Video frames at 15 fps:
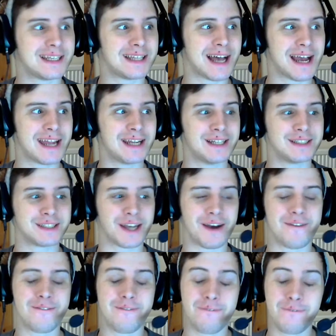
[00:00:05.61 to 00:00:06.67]
that is
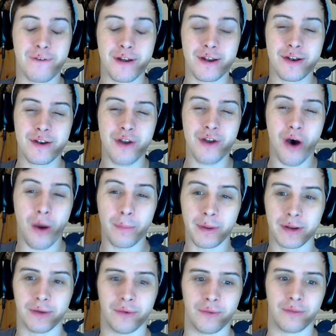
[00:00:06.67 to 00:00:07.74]

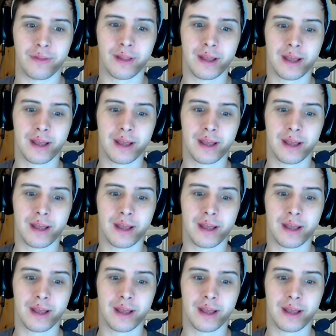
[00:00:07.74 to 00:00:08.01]
phenomenal.